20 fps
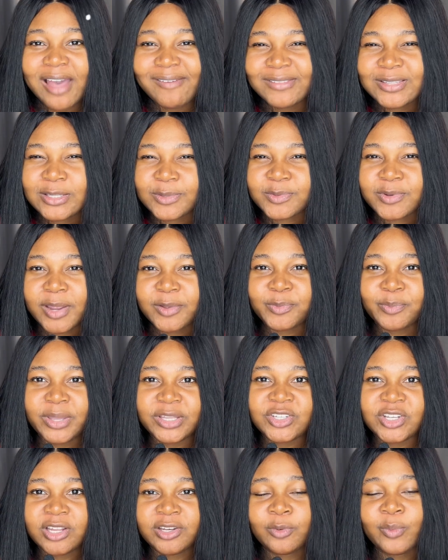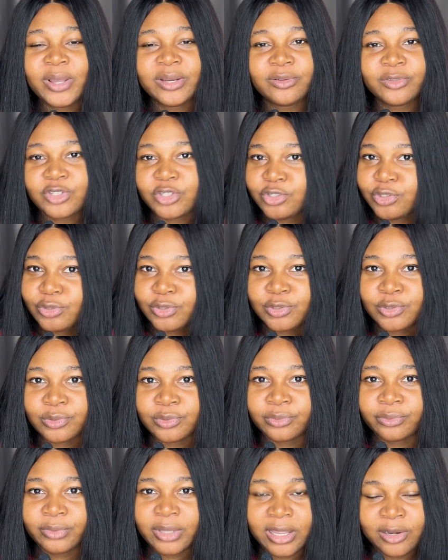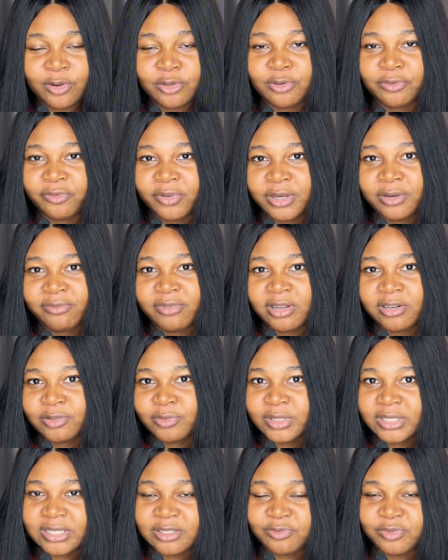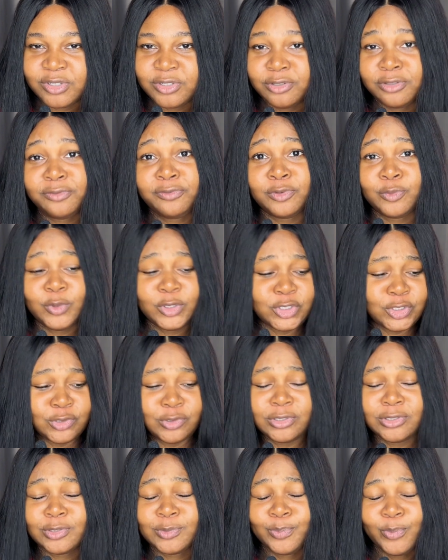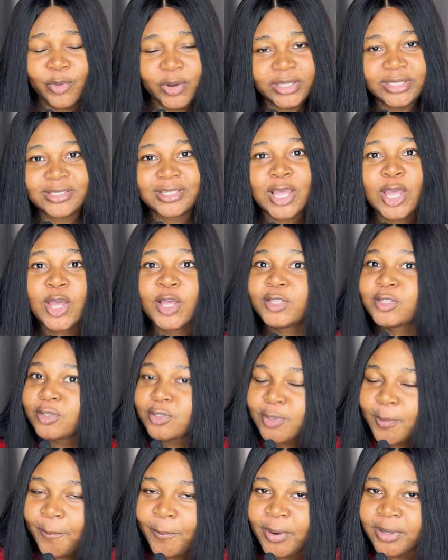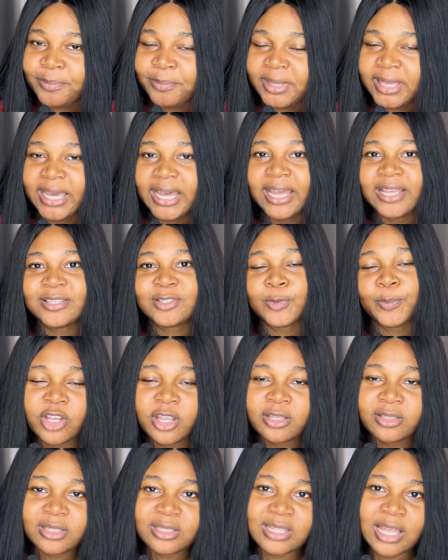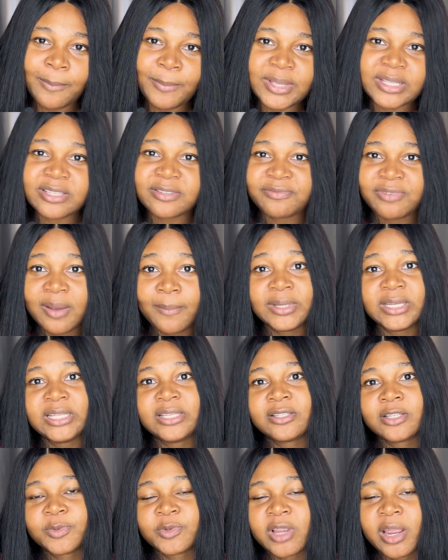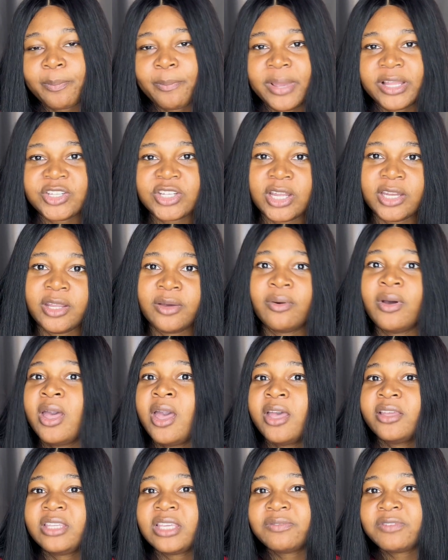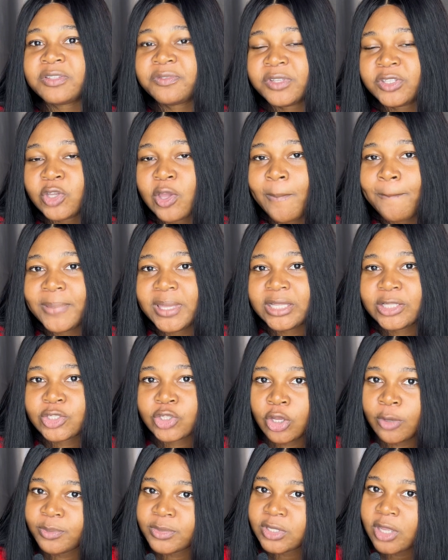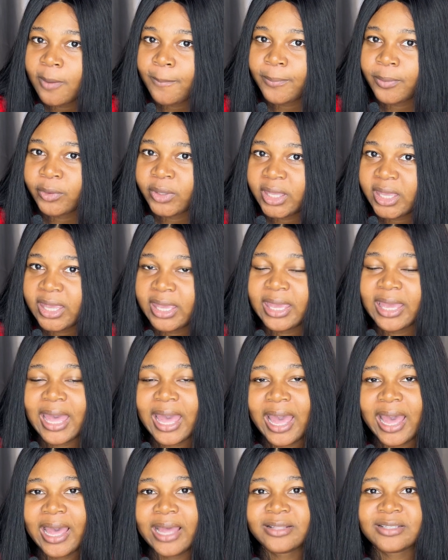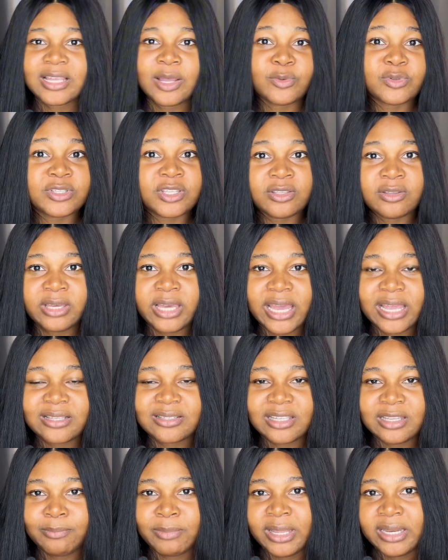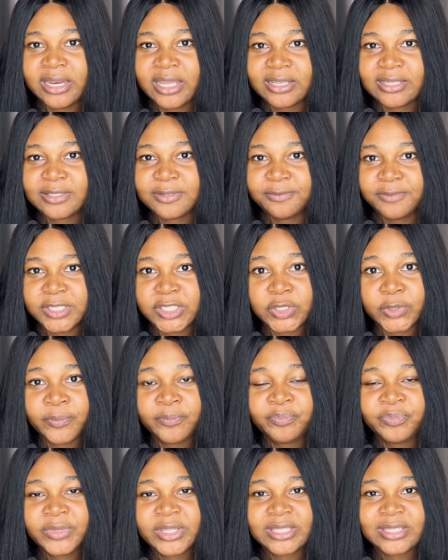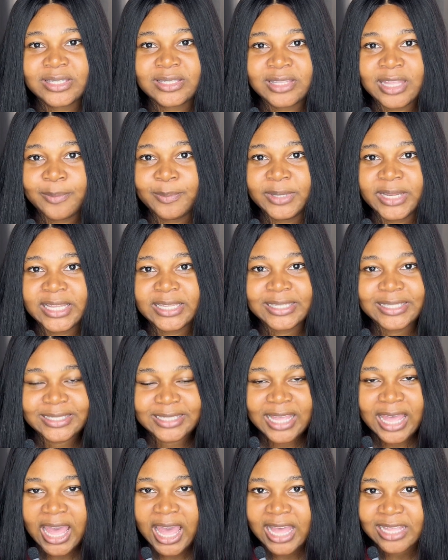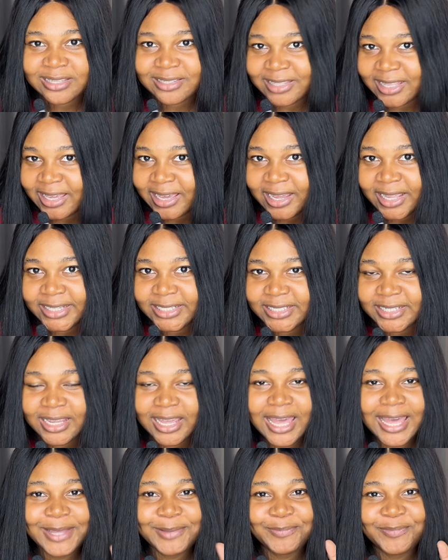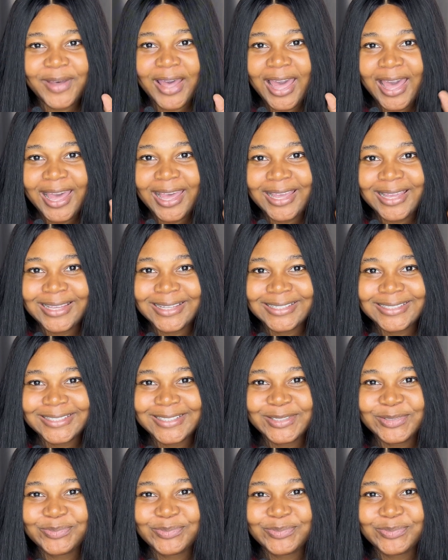haven't subscribed to my channel, why don't you do so? I know you're finding value in this video if you watch to this point. So support me, guys. Join this amazing family. Subscribe to my channel. Give this video a big thumbs up, okay? And I'll see you guys in my next video. Stay blessed and stay kind. Bye.